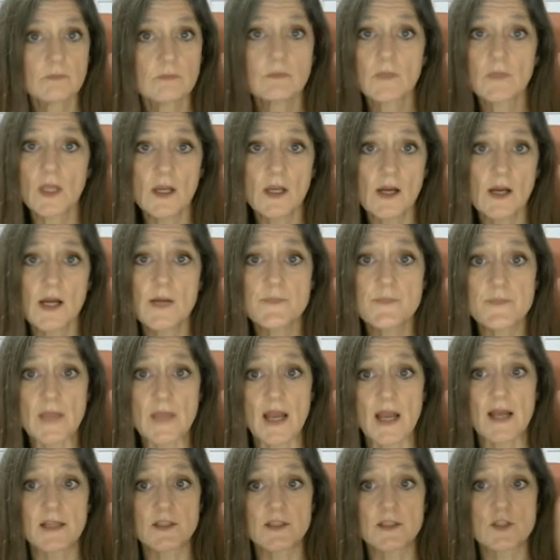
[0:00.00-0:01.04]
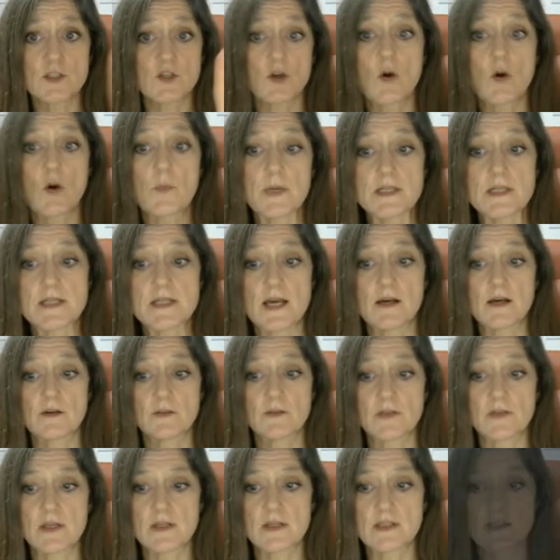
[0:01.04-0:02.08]
and copy
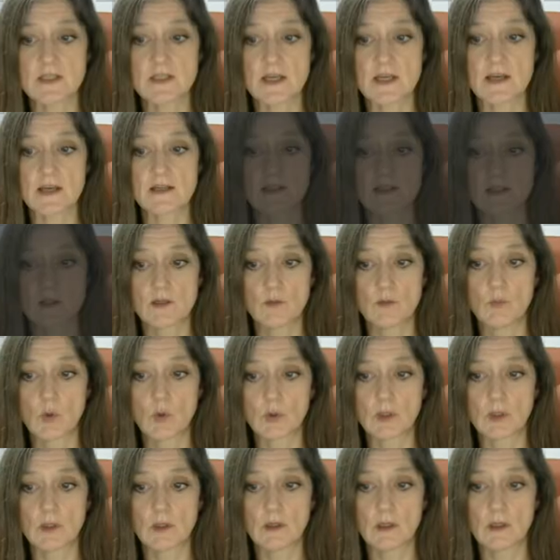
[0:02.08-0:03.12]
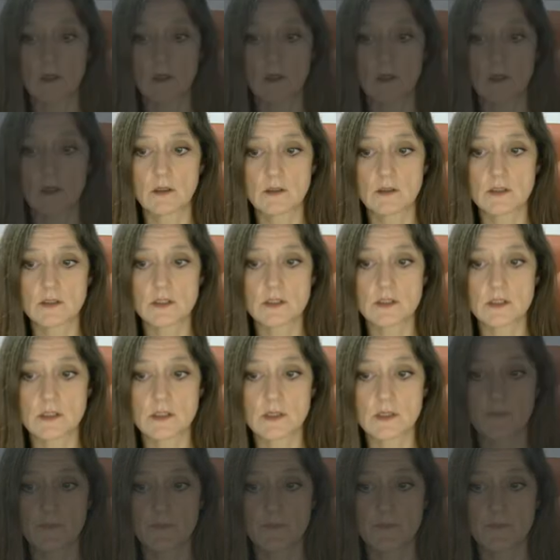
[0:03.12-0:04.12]
down this as a model answer.